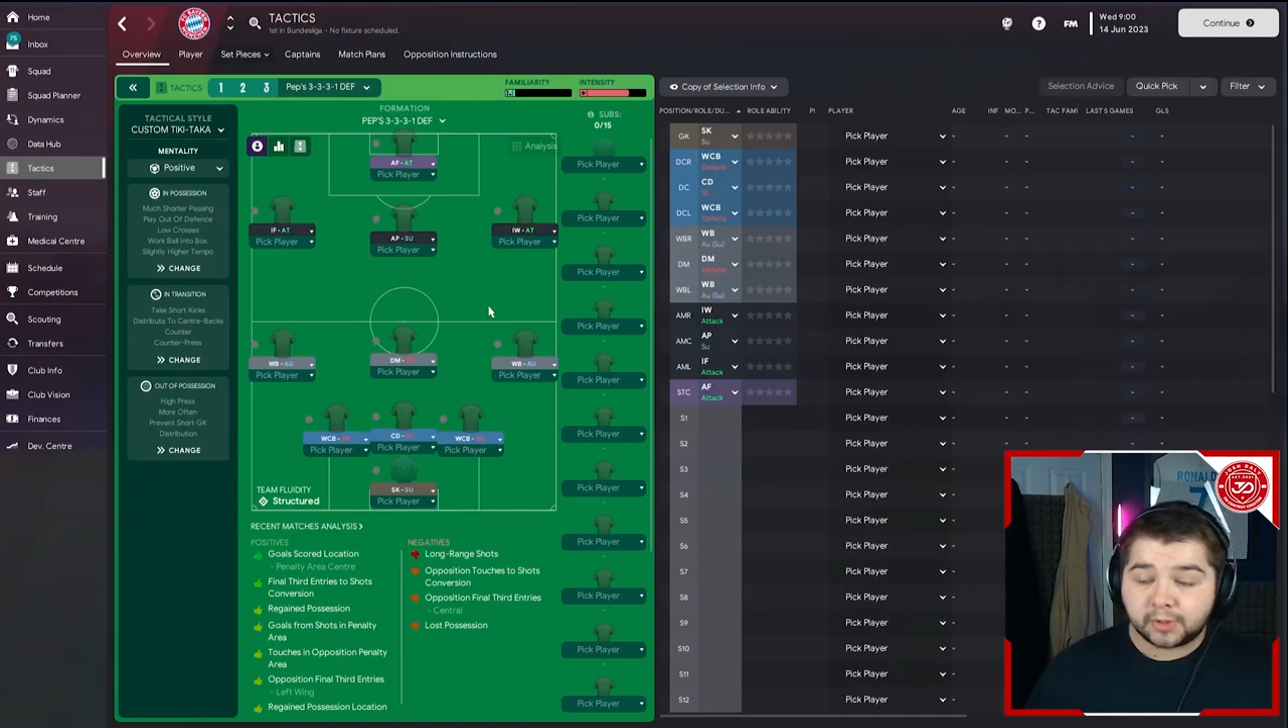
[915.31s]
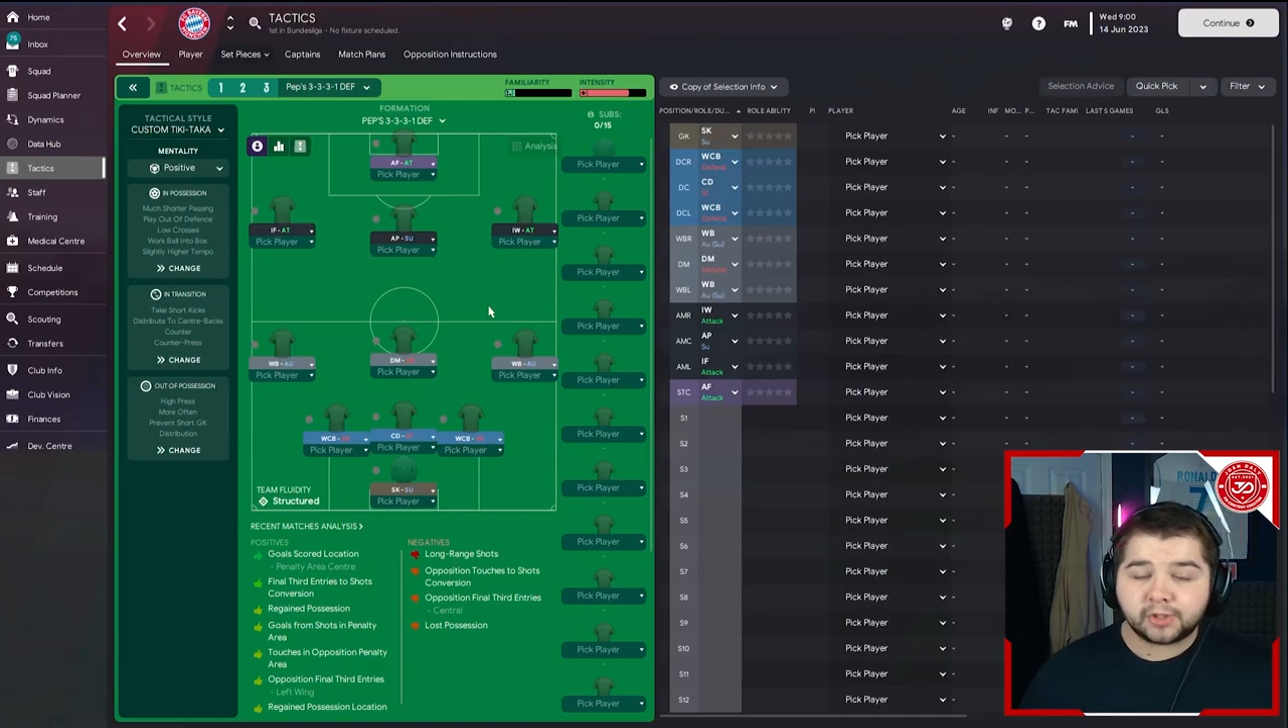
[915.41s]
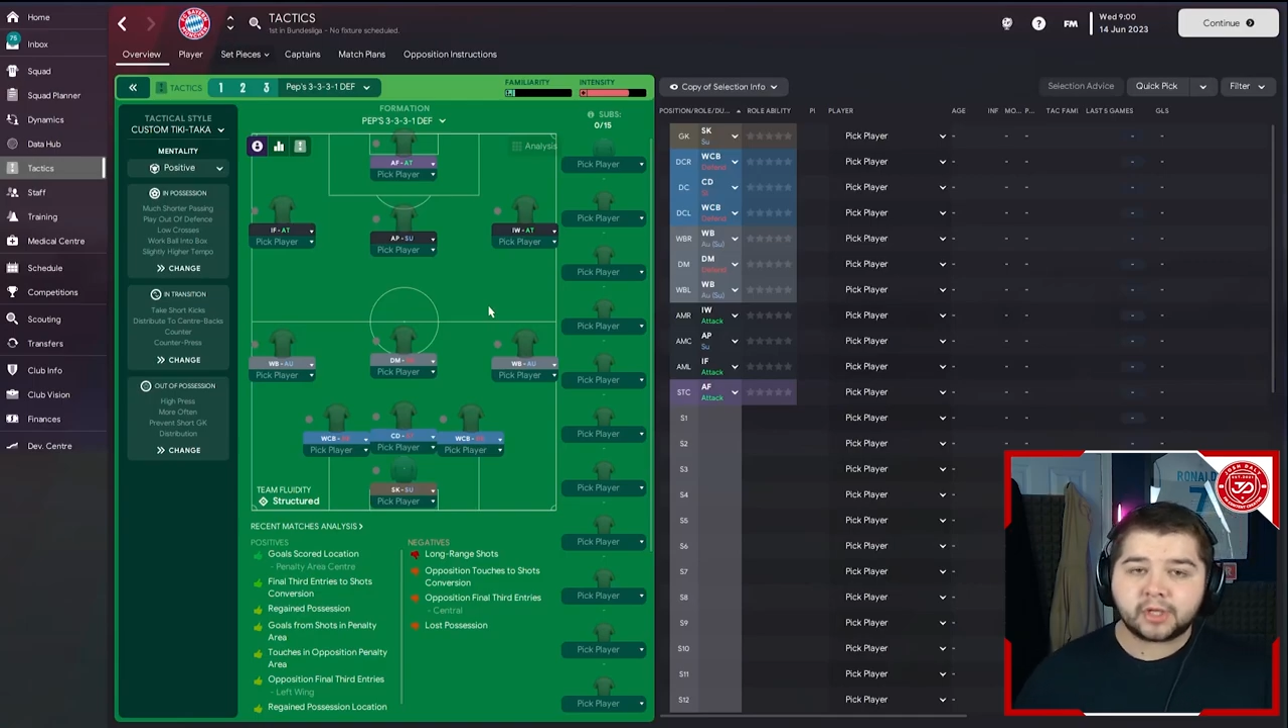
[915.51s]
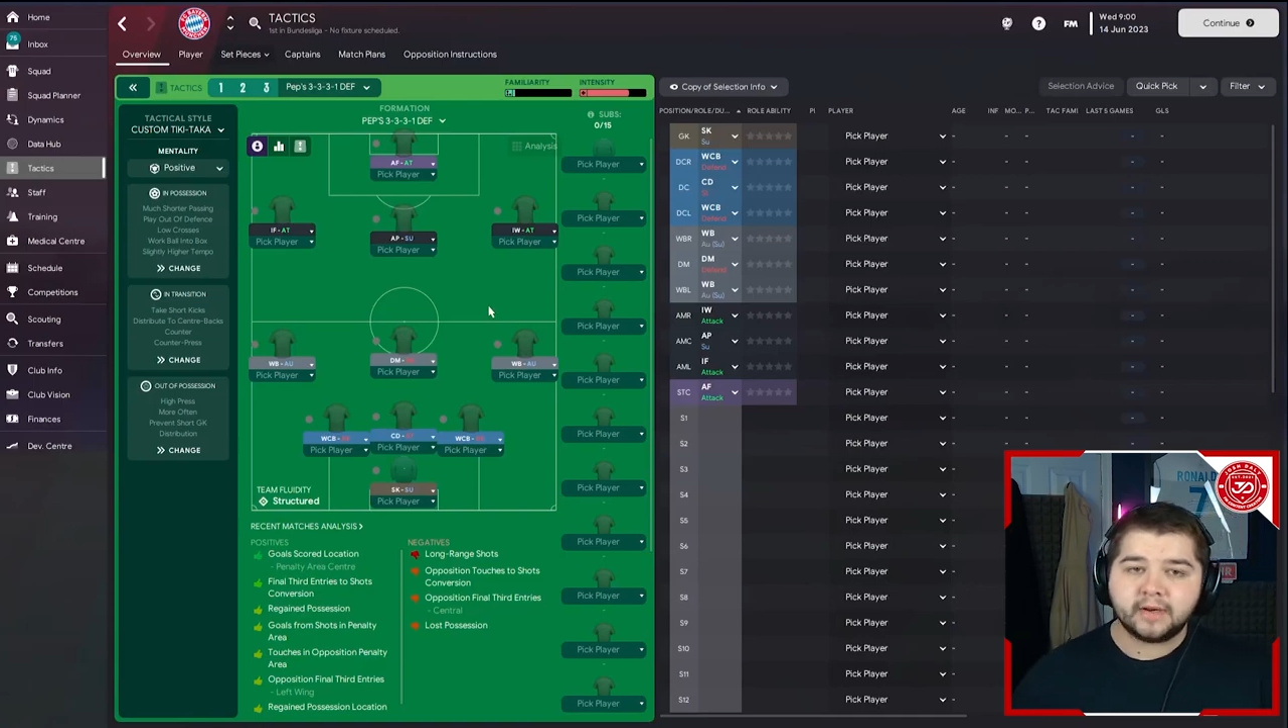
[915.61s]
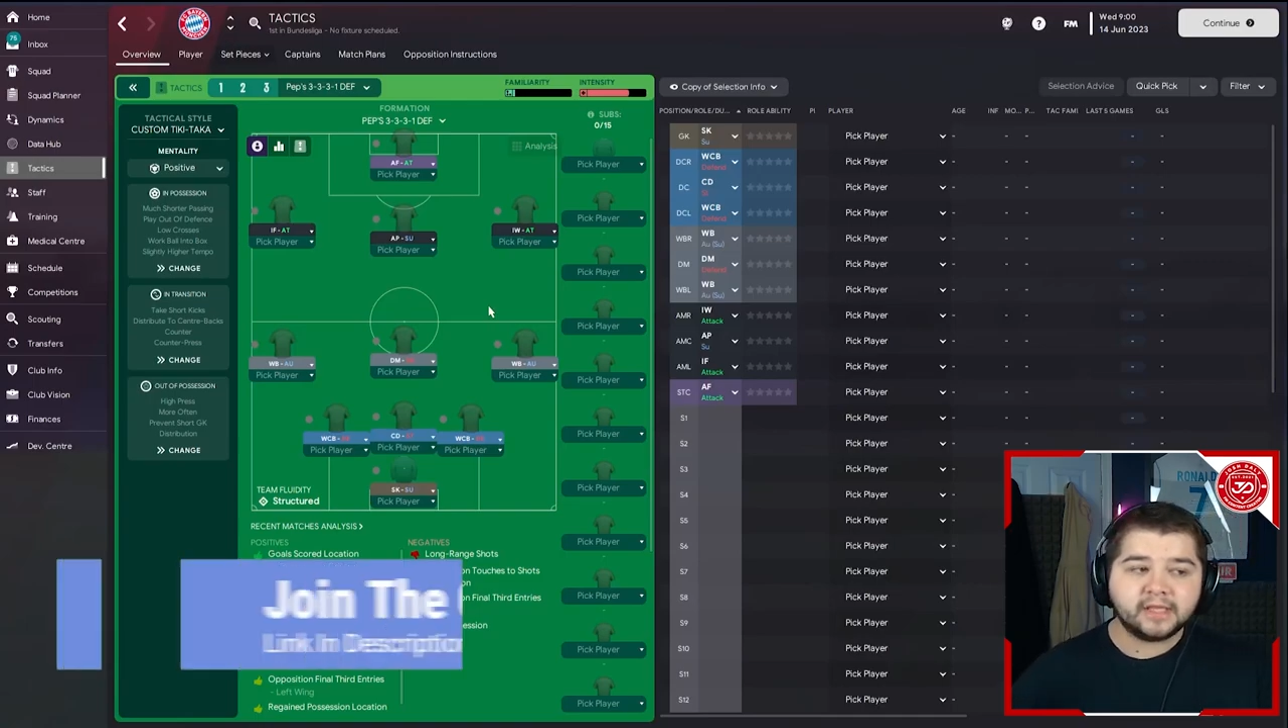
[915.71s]
a
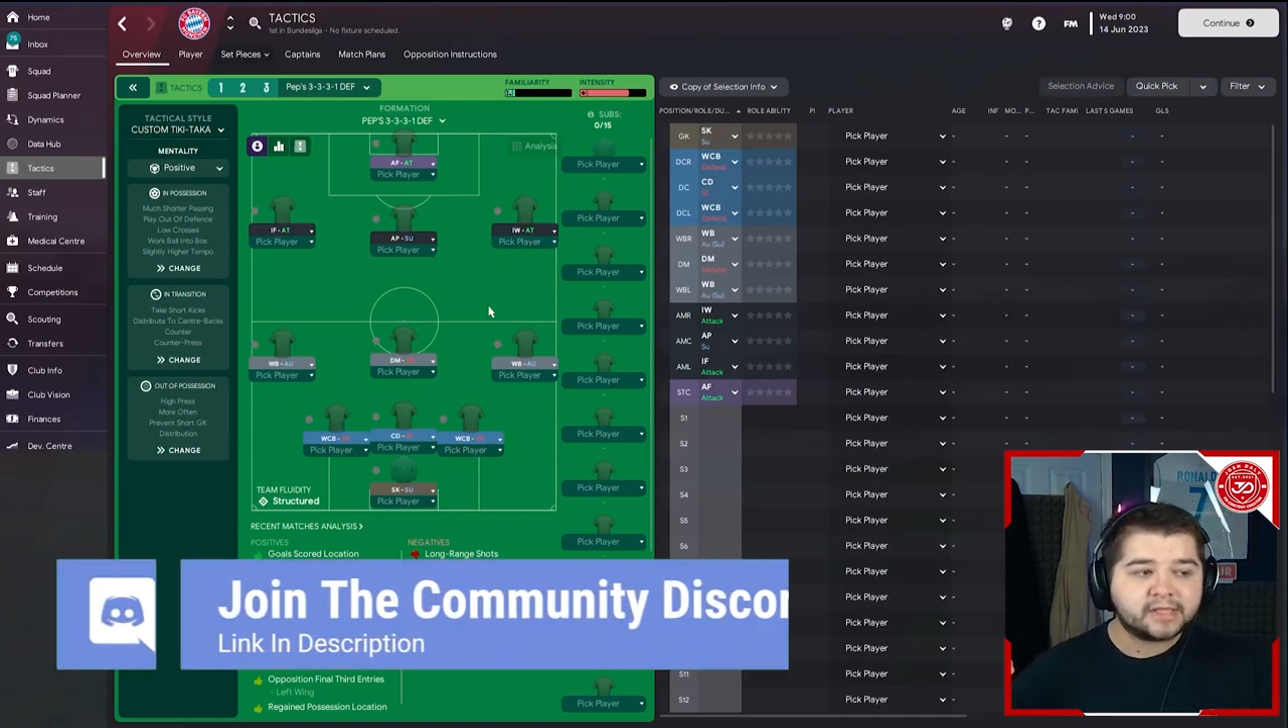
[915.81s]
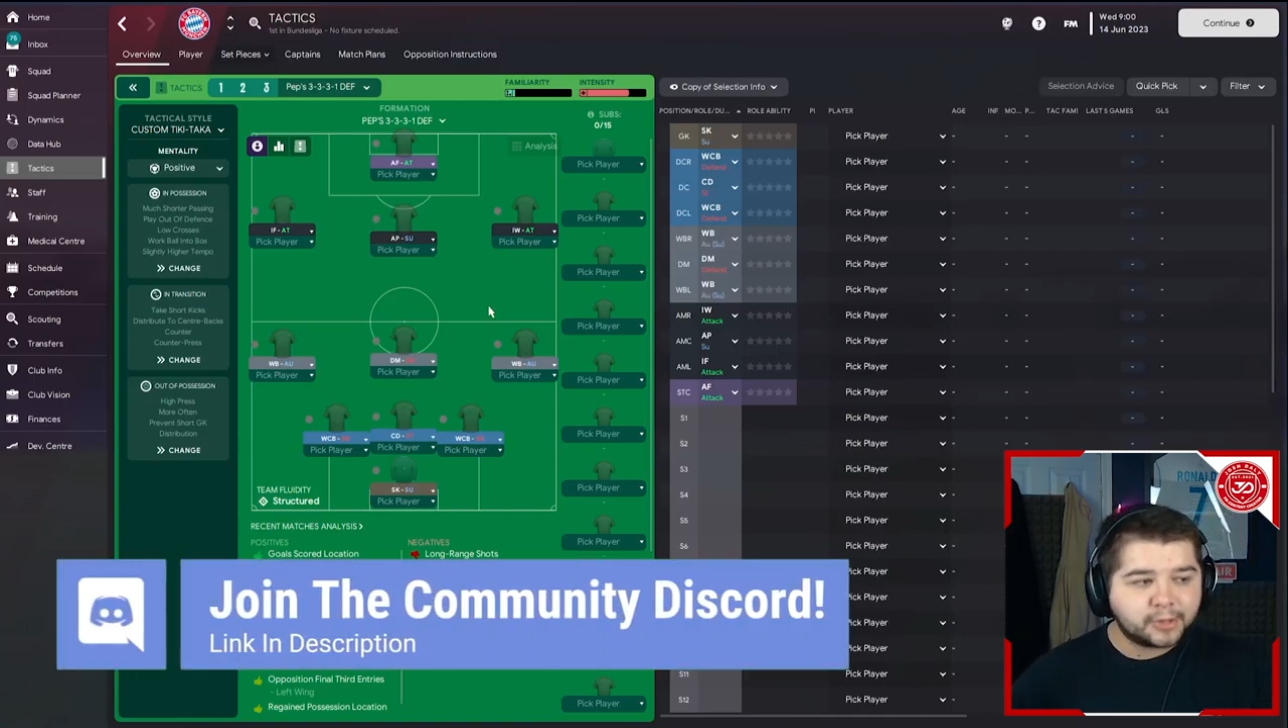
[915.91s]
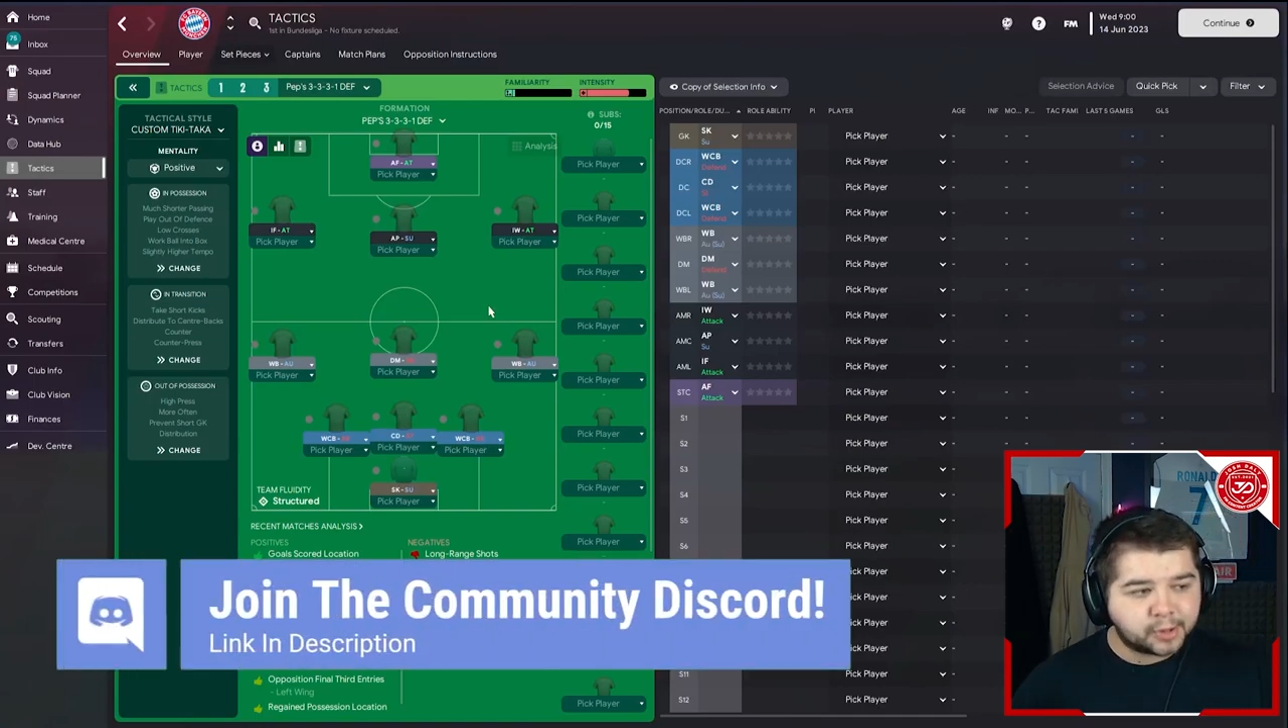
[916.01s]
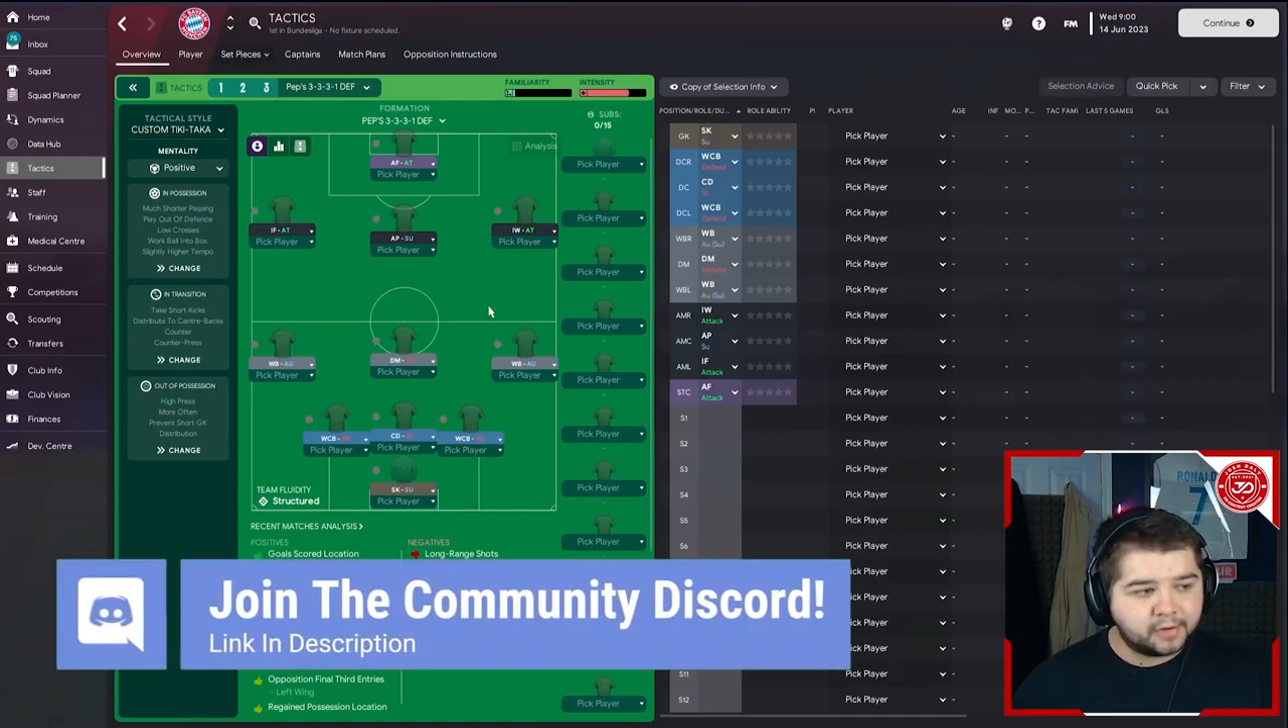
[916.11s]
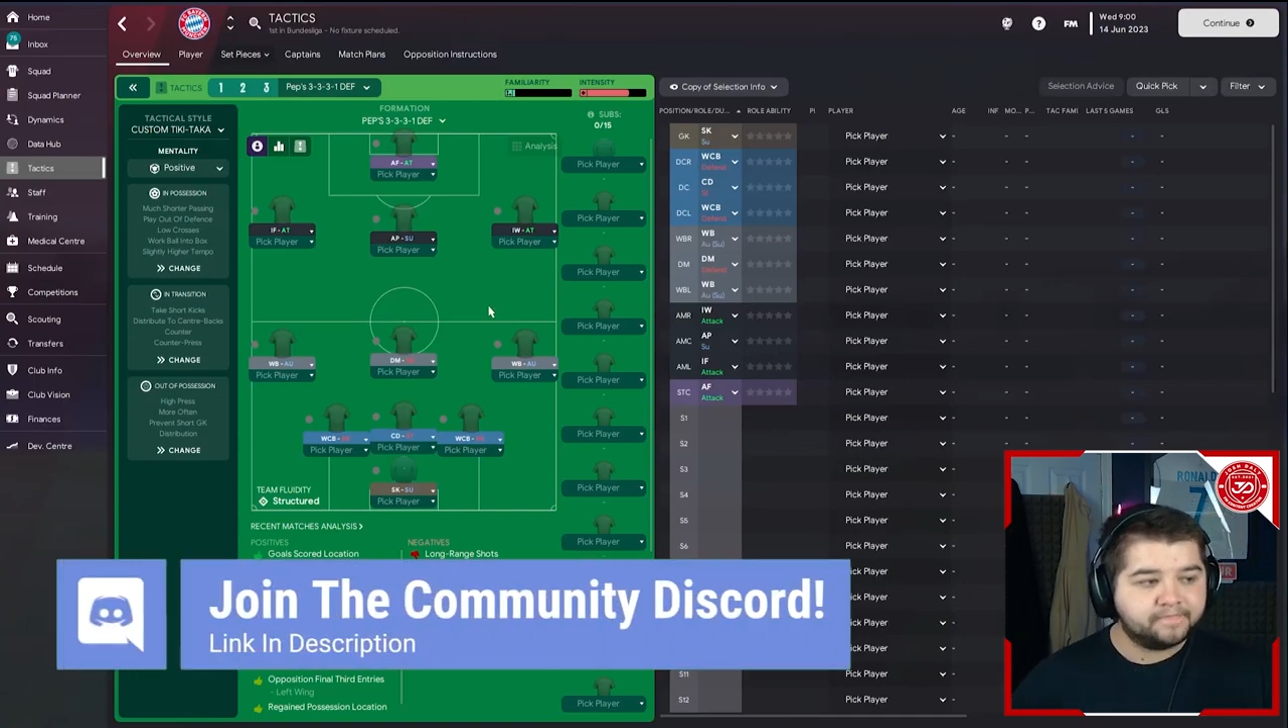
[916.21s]
slightly
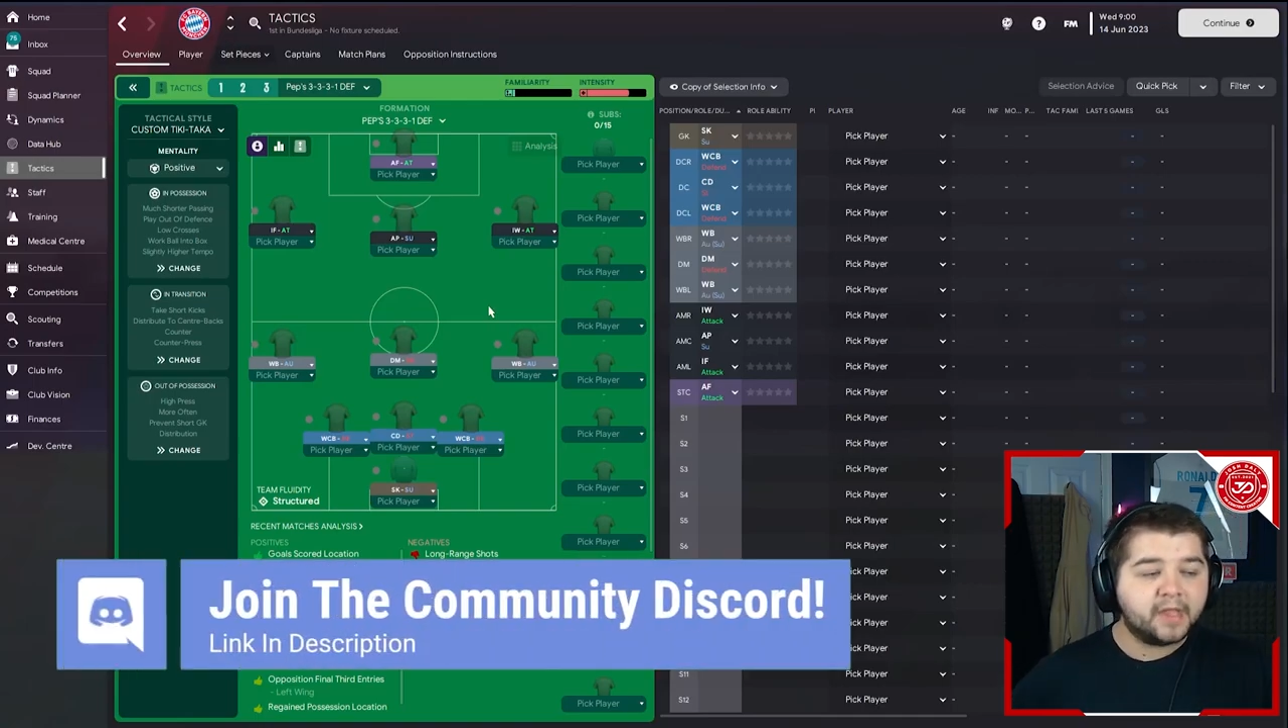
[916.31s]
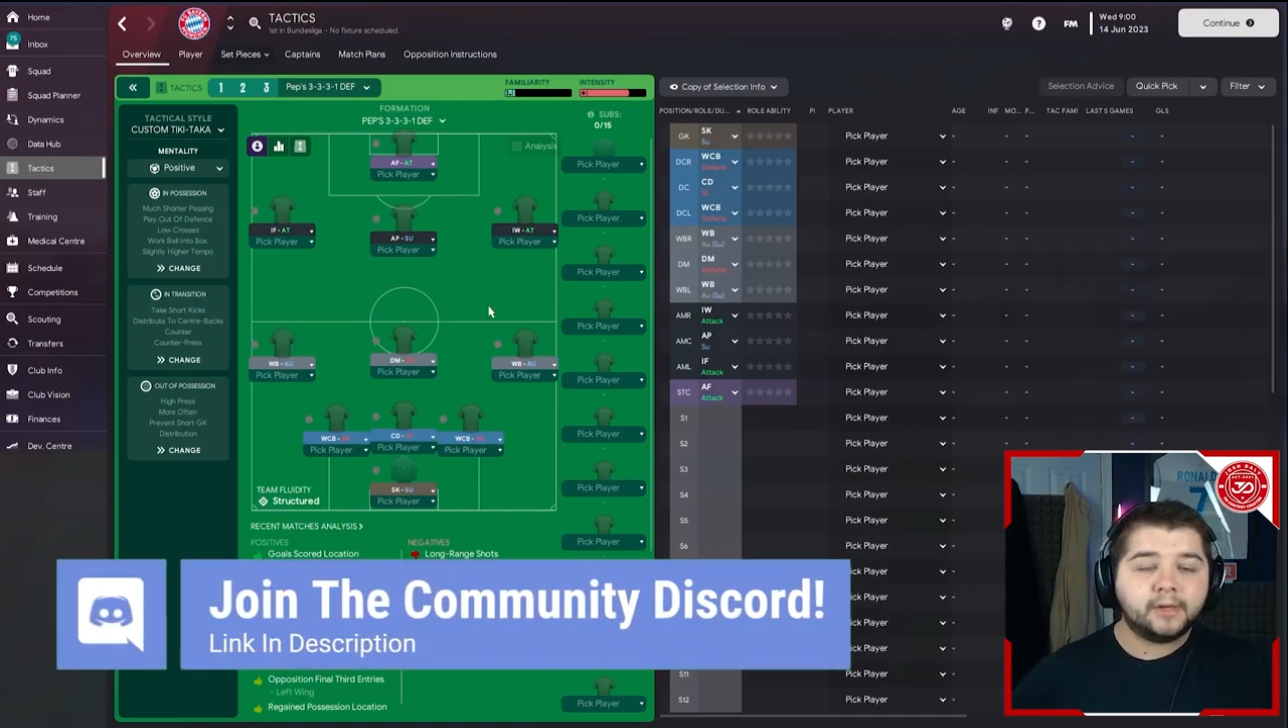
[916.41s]
different